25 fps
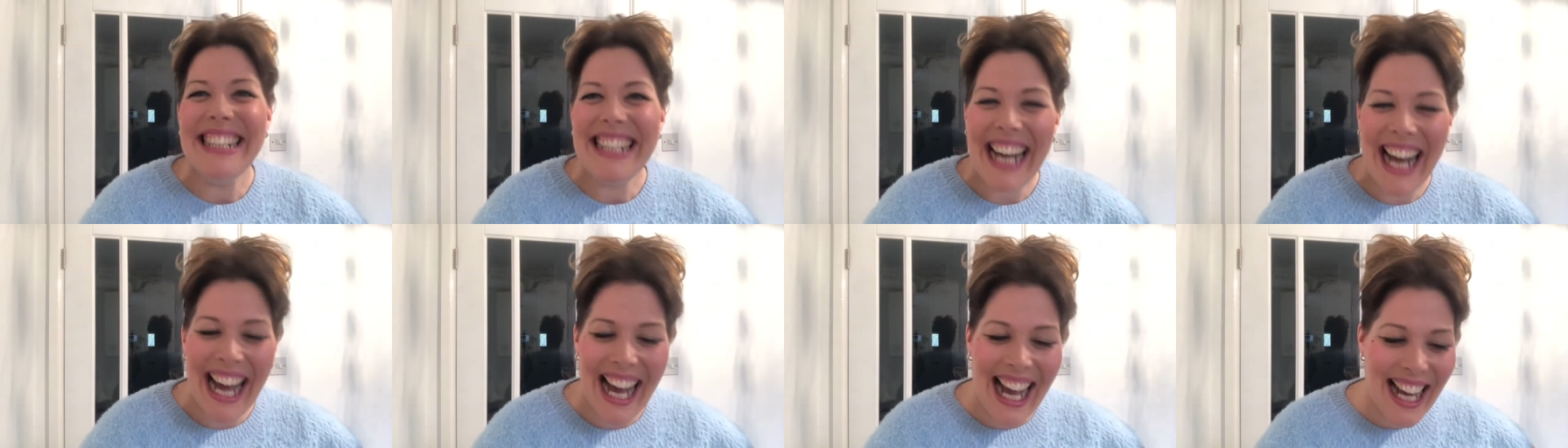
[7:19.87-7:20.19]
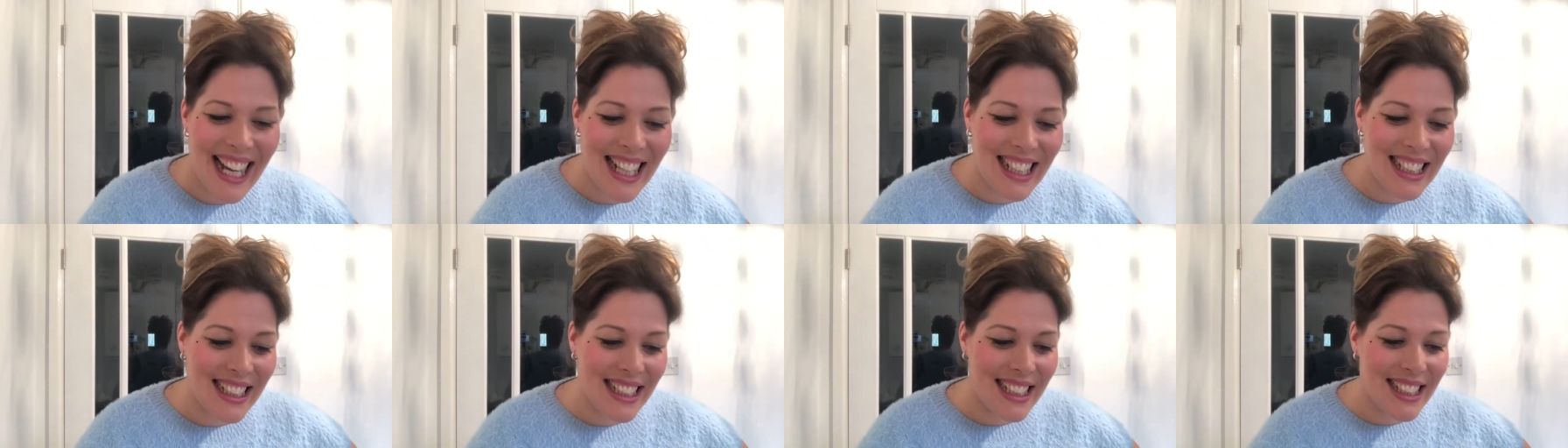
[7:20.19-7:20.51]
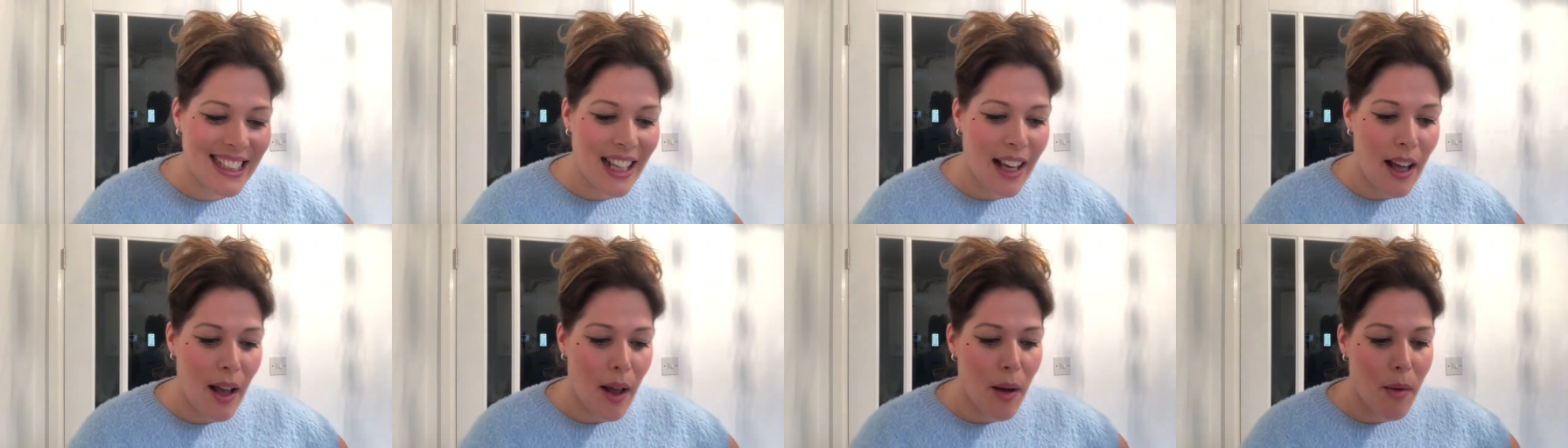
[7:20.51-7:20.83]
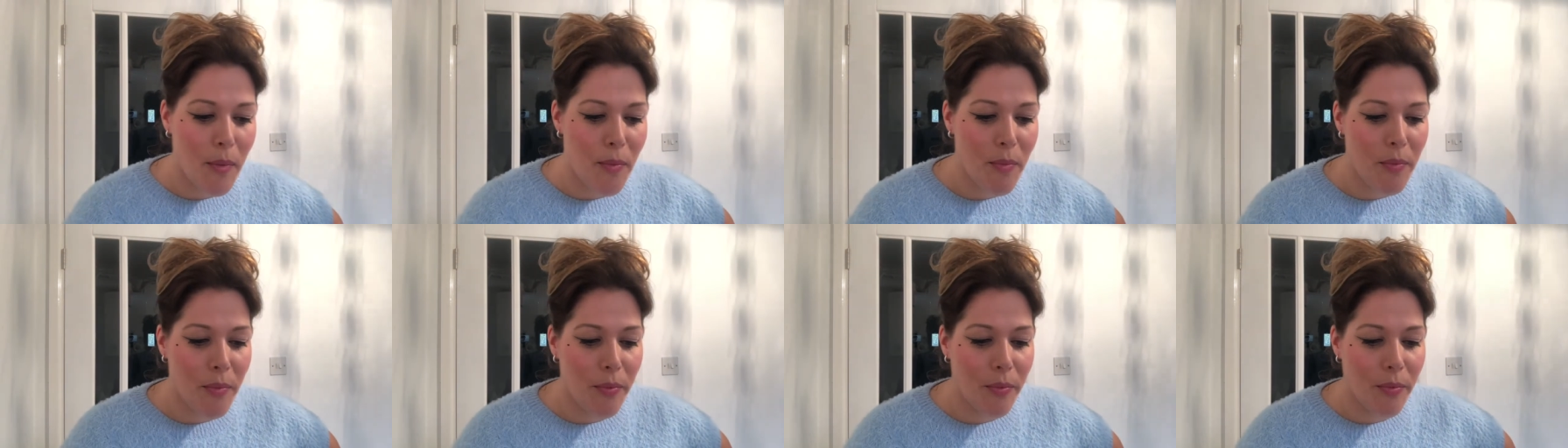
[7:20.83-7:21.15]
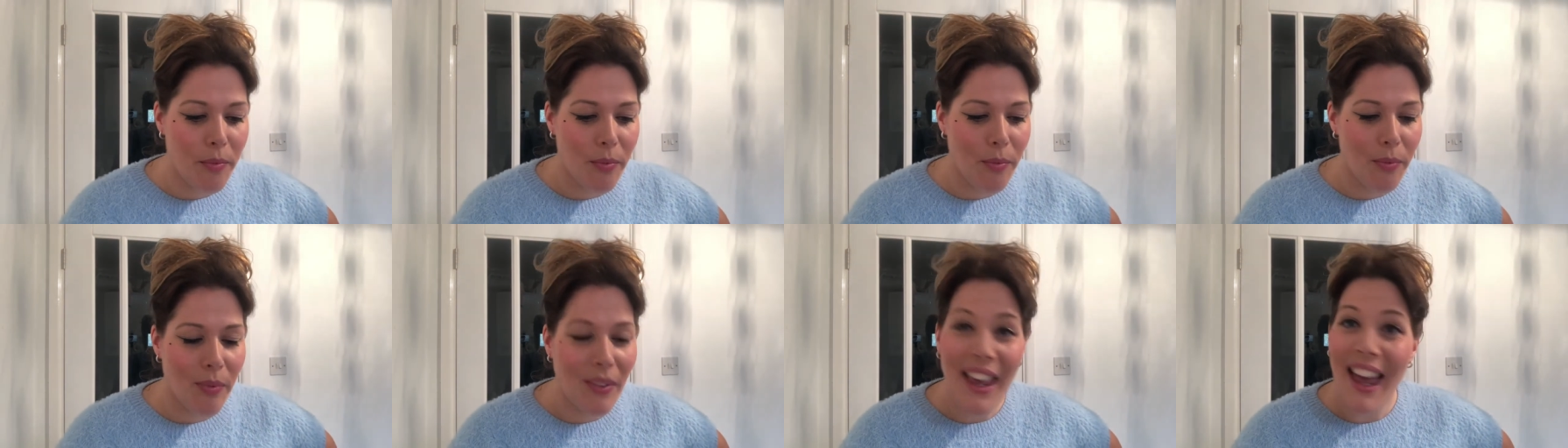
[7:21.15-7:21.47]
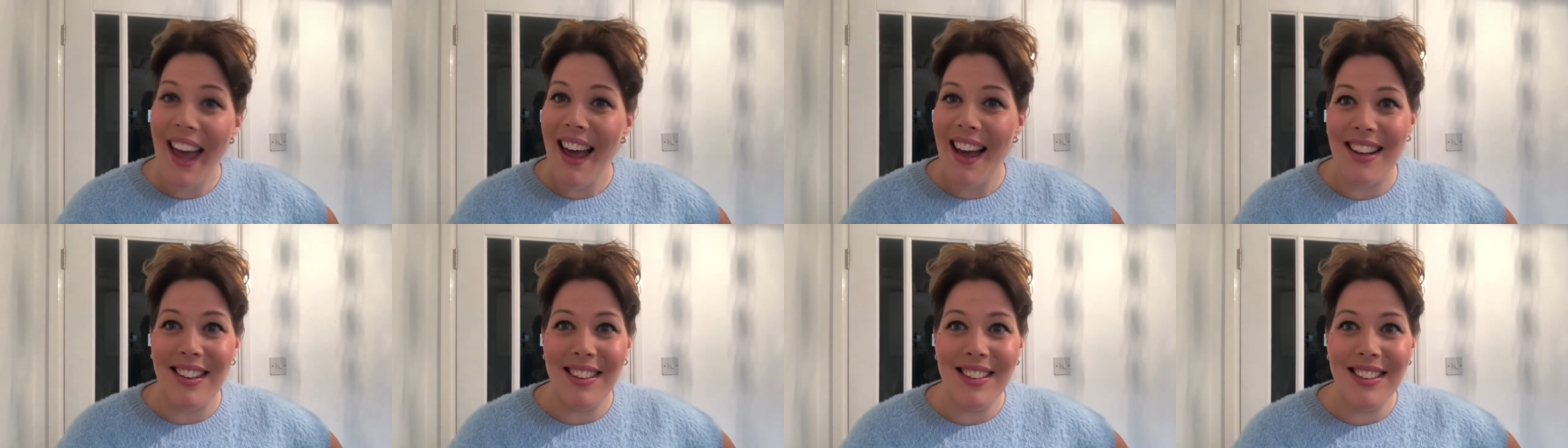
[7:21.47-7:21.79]
And um,
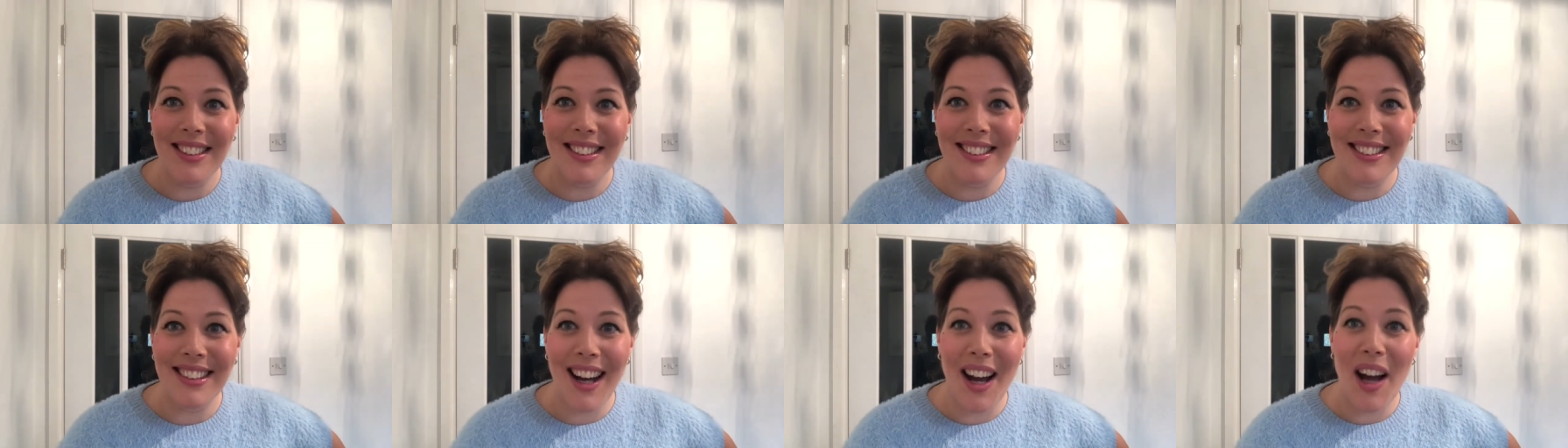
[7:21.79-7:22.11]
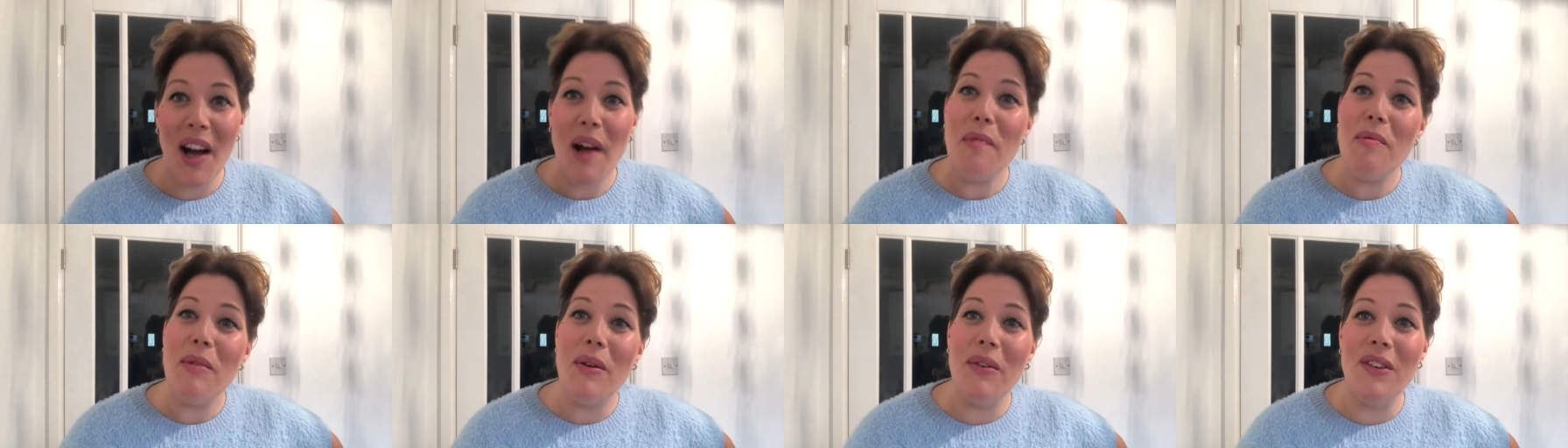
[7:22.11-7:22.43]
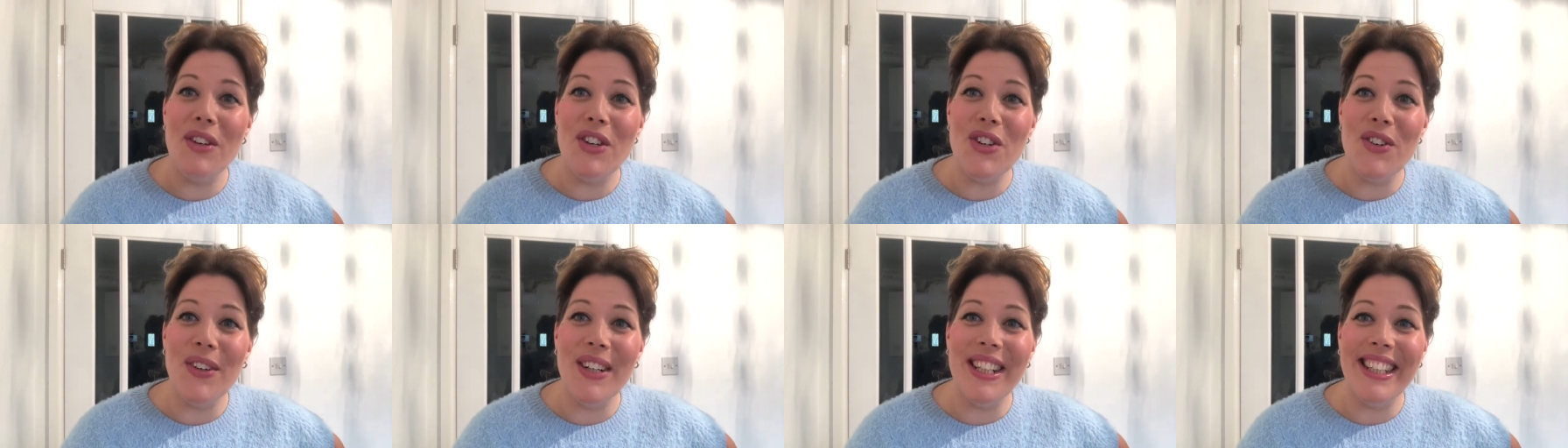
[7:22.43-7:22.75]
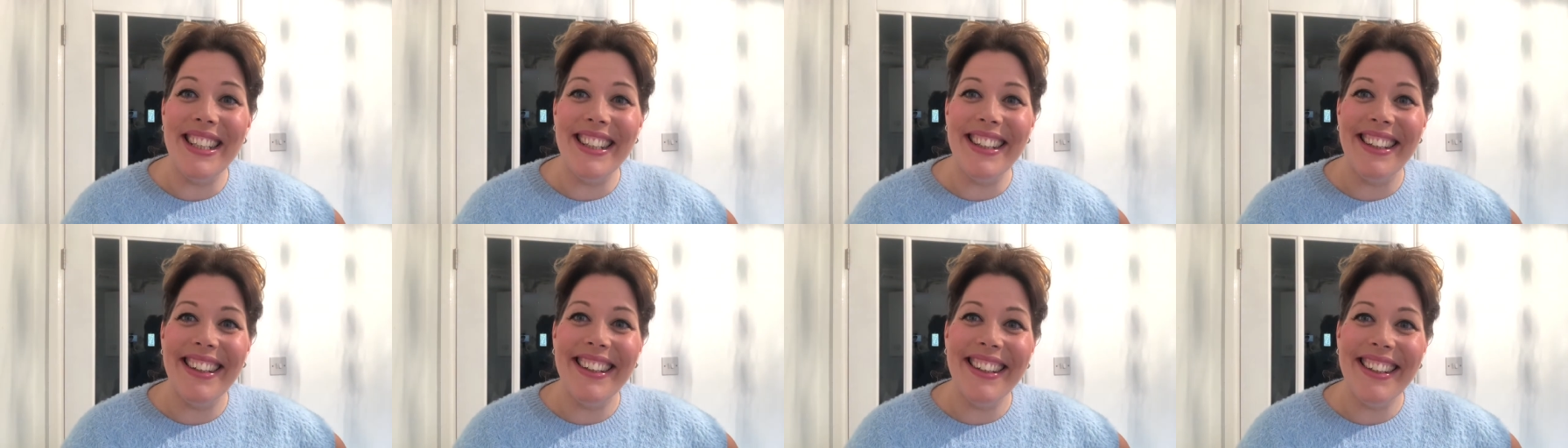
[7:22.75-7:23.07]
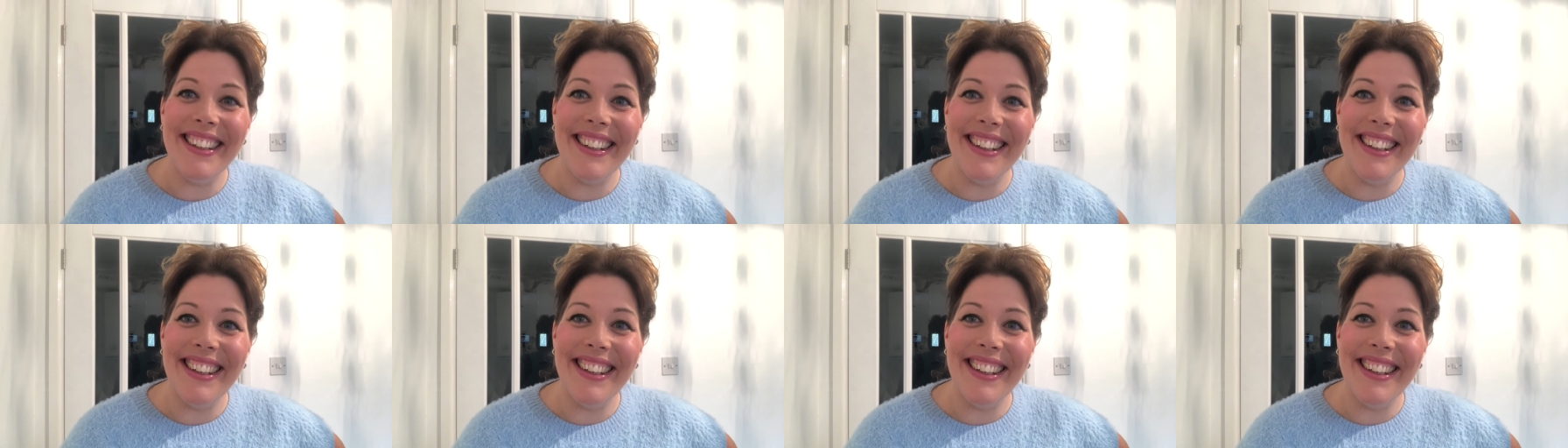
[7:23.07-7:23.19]
yeah, I hope you enjoyed it